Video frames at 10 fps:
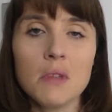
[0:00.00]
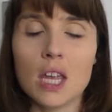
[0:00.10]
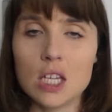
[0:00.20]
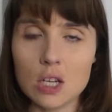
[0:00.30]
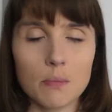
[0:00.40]

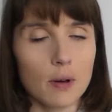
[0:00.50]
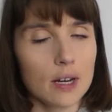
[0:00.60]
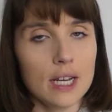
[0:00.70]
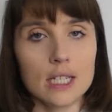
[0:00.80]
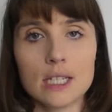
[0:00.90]
in your
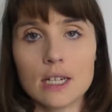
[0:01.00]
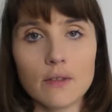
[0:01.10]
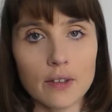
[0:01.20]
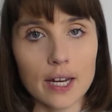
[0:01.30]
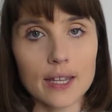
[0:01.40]
body and
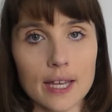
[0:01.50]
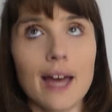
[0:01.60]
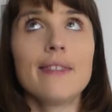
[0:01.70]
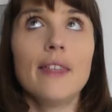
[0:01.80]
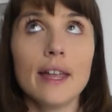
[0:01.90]
stuff like
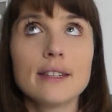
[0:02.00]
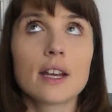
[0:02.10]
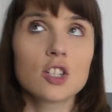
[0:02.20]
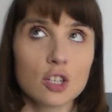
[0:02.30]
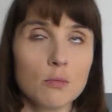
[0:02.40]
that. That's
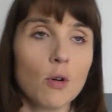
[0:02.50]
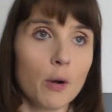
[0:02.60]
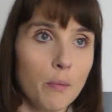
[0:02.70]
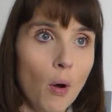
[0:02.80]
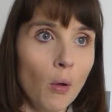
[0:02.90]
actually more
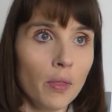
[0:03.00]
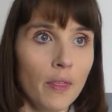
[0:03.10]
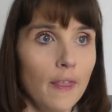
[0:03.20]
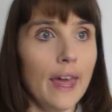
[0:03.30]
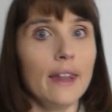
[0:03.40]

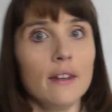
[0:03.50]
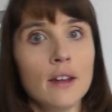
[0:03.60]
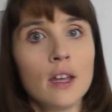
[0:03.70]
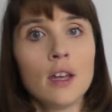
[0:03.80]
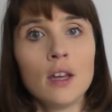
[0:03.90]
important than
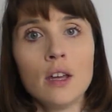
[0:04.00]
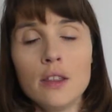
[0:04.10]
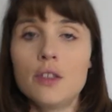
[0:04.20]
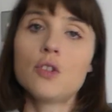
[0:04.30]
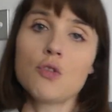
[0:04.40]

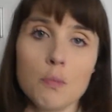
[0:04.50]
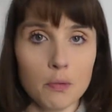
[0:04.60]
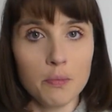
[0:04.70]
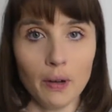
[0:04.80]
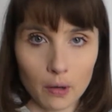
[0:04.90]
the triple
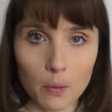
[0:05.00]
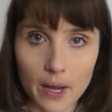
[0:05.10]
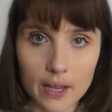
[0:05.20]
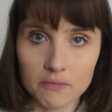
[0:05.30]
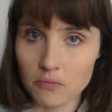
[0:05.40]

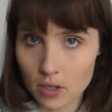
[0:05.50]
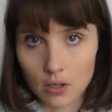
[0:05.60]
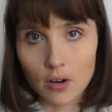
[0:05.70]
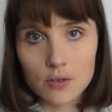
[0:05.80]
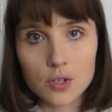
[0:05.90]
pirouette, you
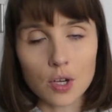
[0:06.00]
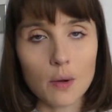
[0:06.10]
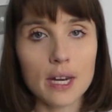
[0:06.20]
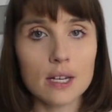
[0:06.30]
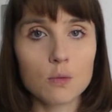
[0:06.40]
know? So
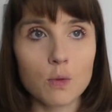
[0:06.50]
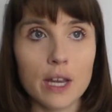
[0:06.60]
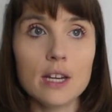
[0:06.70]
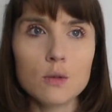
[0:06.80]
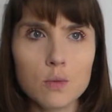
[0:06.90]
it
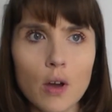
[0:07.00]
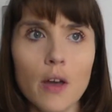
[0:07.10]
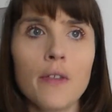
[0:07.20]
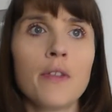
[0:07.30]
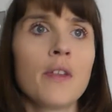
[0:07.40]
is
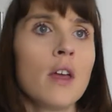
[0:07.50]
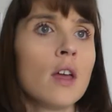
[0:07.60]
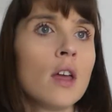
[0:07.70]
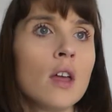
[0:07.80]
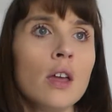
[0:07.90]
worth,
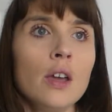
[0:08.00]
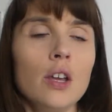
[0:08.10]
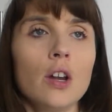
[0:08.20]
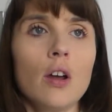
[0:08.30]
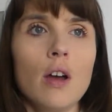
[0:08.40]

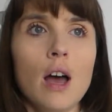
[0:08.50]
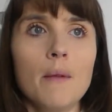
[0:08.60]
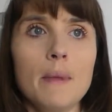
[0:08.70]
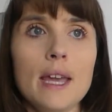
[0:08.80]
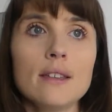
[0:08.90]
you
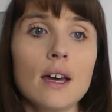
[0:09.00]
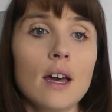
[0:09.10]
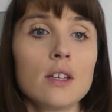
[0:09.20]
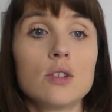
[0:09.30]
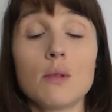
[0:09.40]
know,
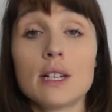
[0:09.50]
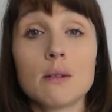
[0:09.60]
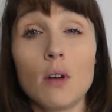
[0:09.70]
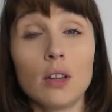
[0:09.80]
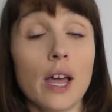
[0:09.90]
either doing
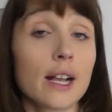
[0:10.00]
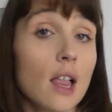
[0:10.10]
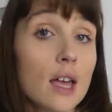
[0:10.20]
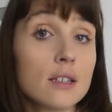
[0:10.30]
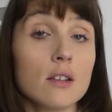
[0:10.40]
some online
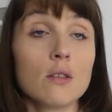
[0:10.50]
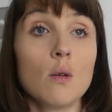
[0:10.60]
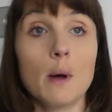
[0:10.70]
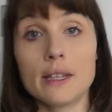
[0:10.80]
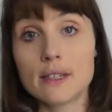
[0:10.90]
classes, or
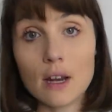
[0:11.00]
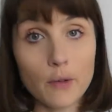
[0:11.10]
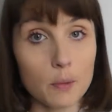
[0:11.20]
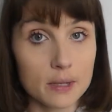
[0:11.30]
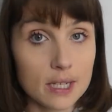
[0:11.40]
once stuff
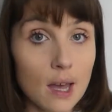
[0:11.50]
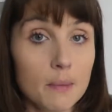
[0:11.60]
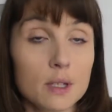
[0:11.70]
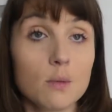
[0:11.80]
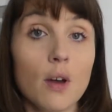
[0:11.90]
opens
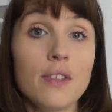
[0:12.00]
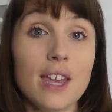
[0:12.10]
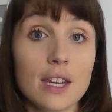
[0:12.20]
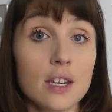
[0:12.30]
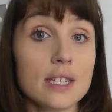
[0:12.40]
up, it's worth
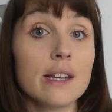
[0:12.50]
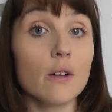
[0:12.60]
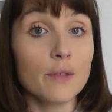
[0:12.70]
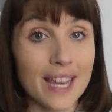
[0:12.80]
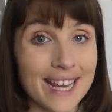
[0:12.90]
getting
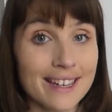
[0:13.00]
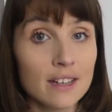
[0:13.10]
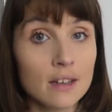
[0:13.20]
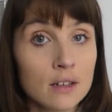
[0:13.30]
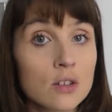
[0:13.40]
yourself
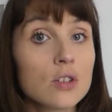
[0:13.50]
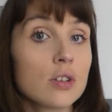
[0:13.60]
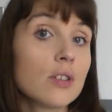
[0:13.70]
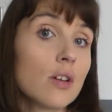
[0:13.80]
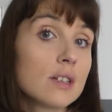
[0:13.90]

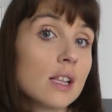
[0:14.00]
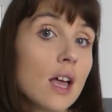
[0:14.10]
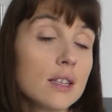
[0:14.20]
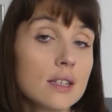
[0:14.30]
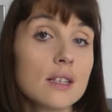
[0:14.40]
into those
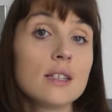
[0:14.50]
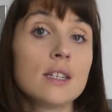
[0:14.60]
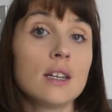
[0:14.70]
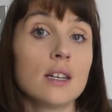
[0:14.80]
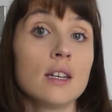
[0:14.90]
classes
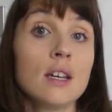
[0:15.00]
to